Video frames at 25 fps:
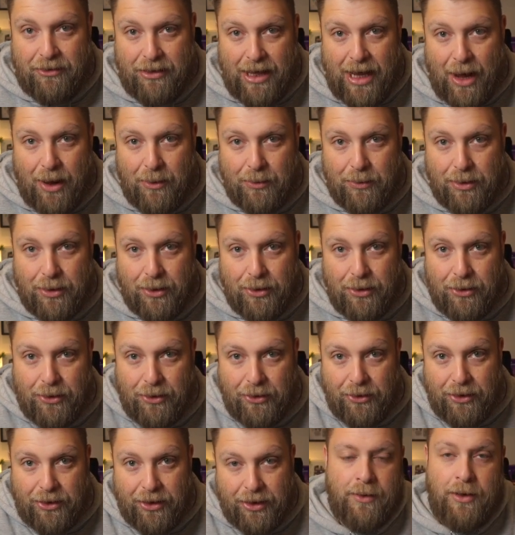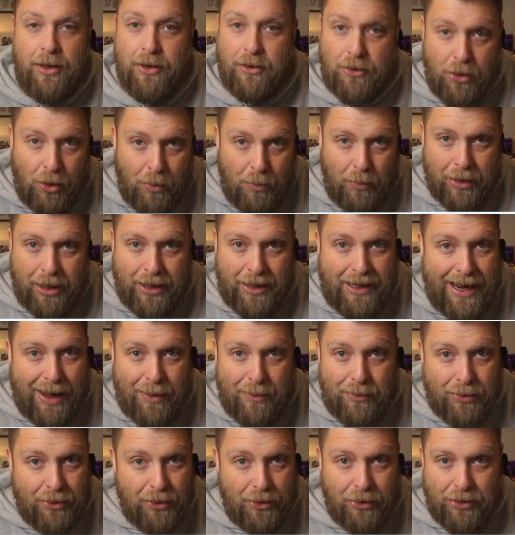downloader. You don't want to
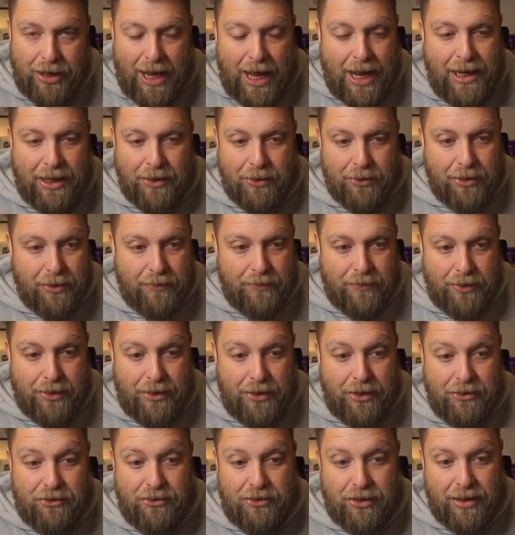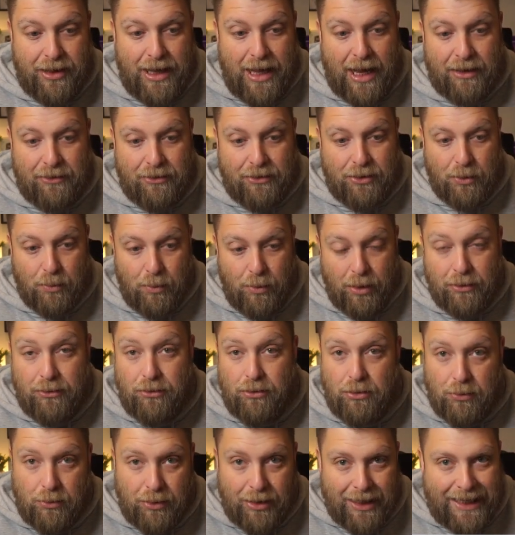download any other version. That's the one.
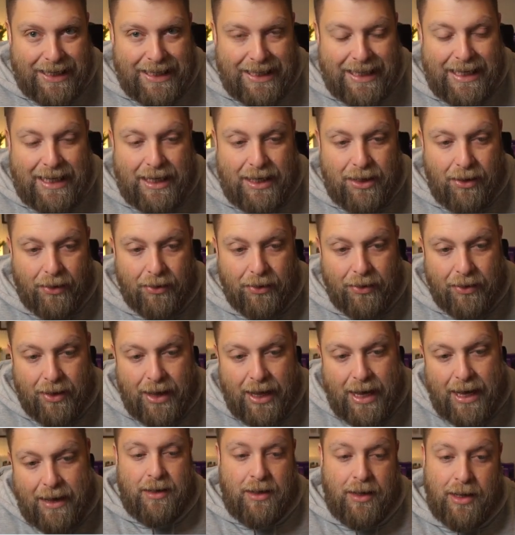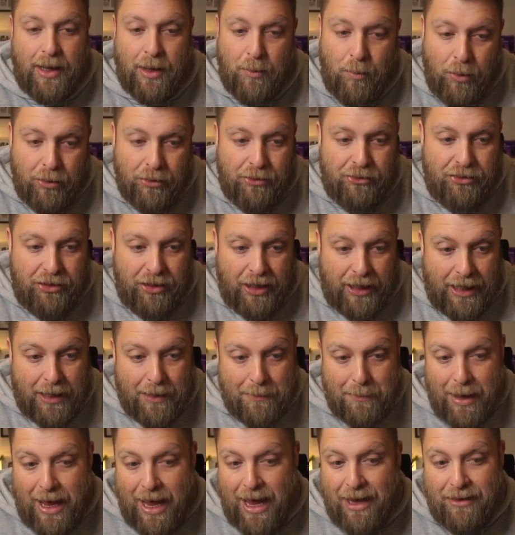So we're going to click on that. And then once you're
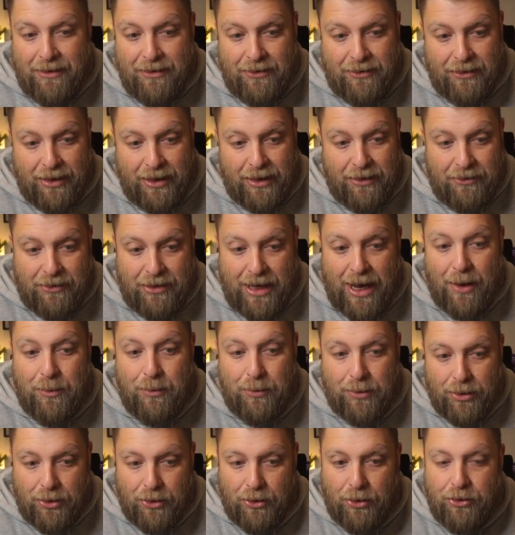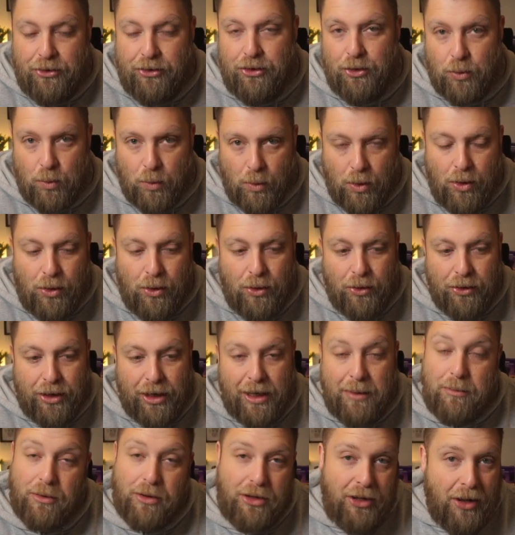here, mine says download. You own
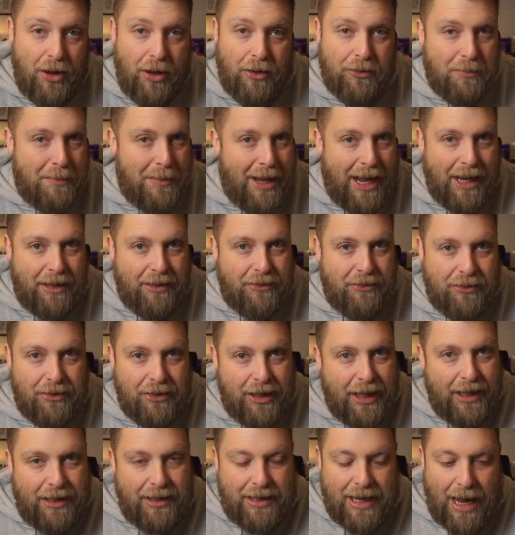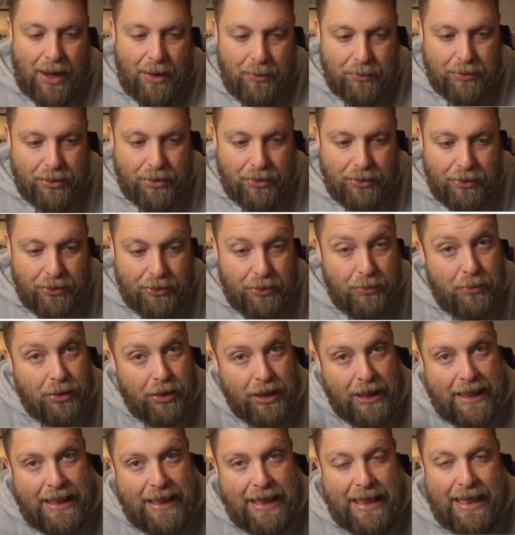it, but yours might say download. I'm
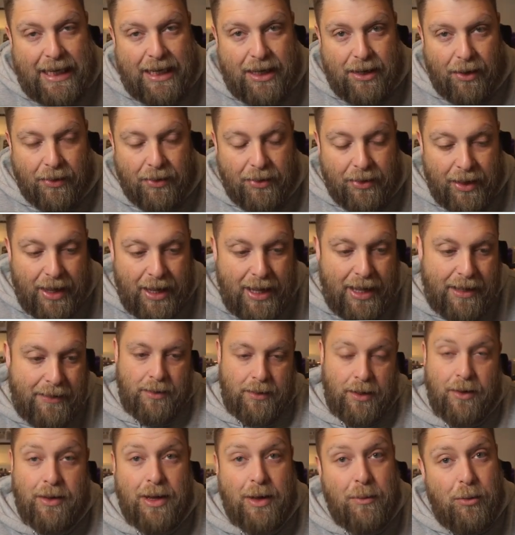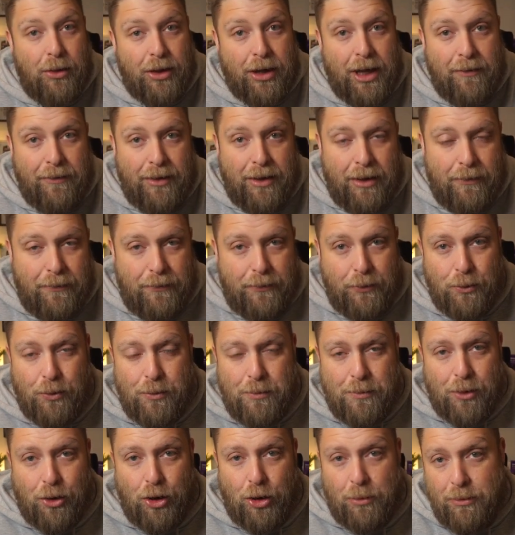going to click on that. And then we'll give it a
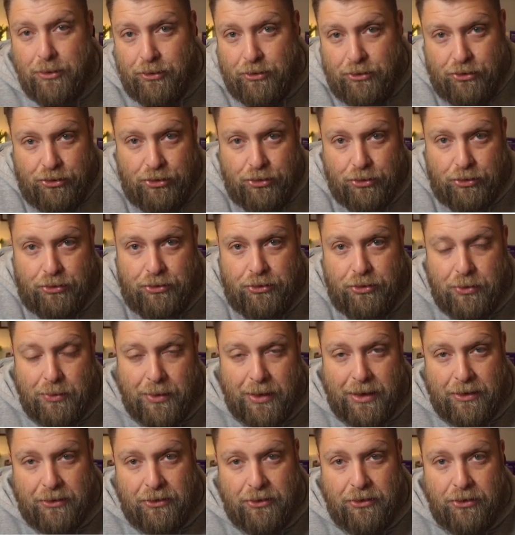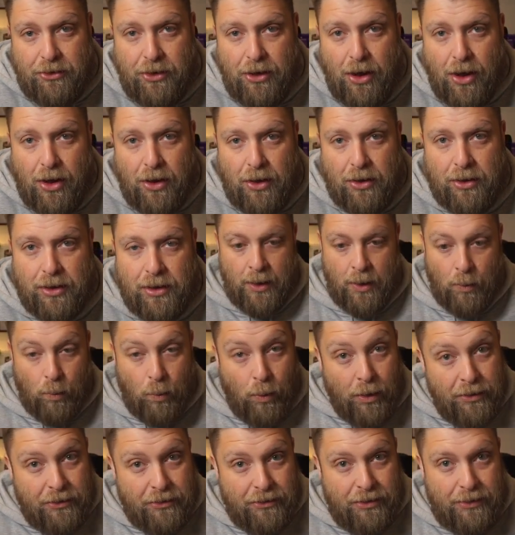few moments just to install.
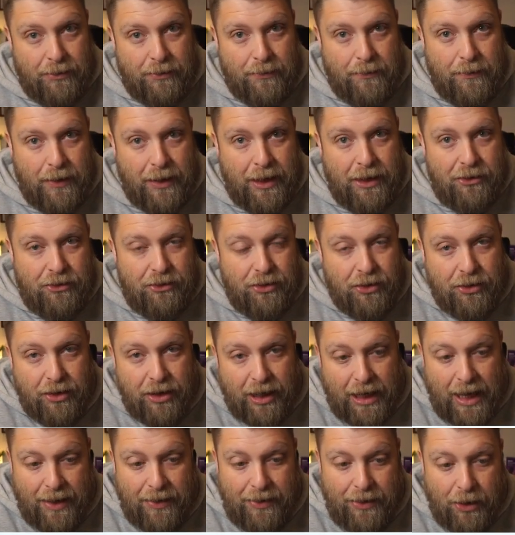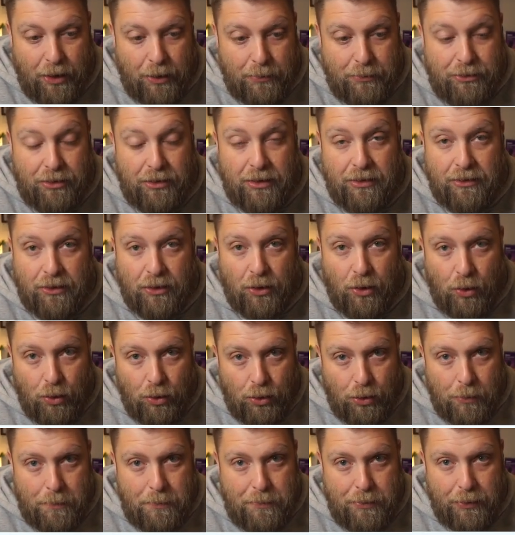Once it's finished, you're going to get the option to
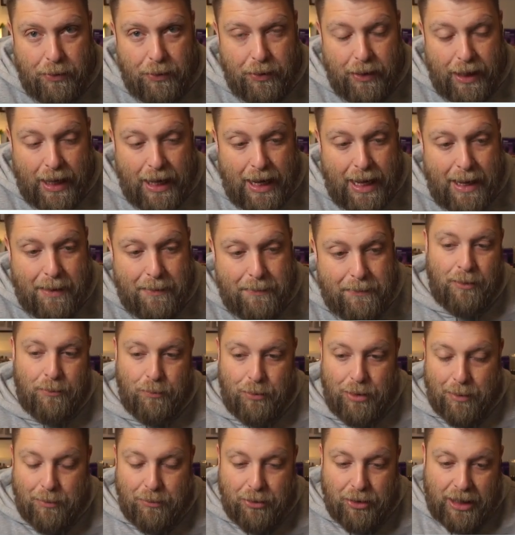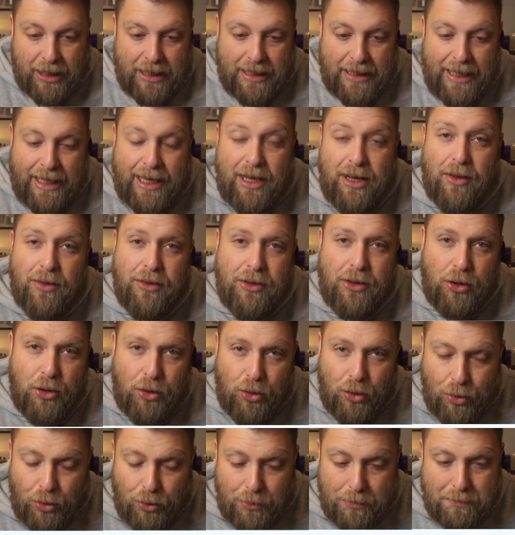open the app. But I'm going to click on the
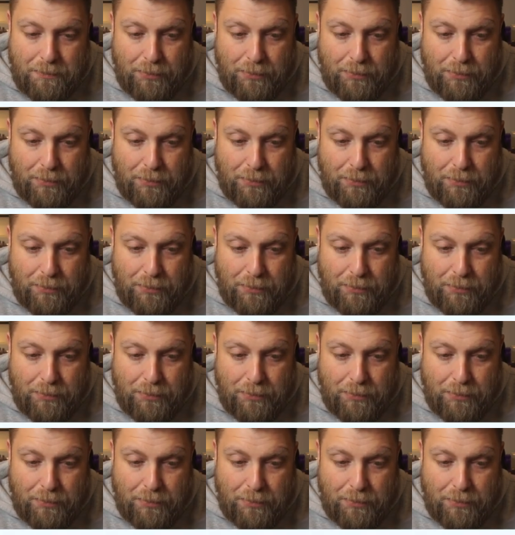home